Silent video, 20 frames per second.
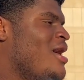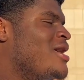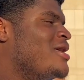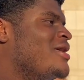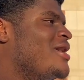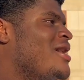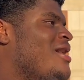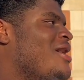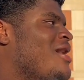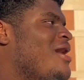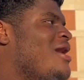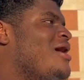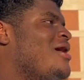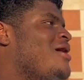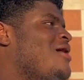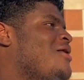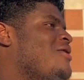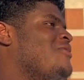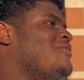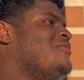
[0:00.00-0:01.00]
Yeah,
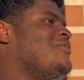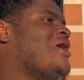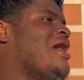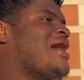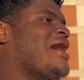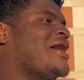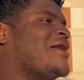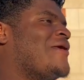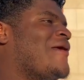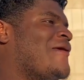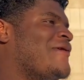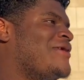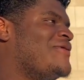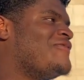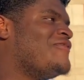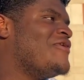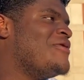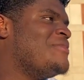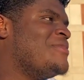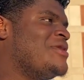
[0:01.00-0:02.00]
well, I got called in
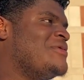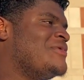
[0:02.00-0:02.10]
for a meet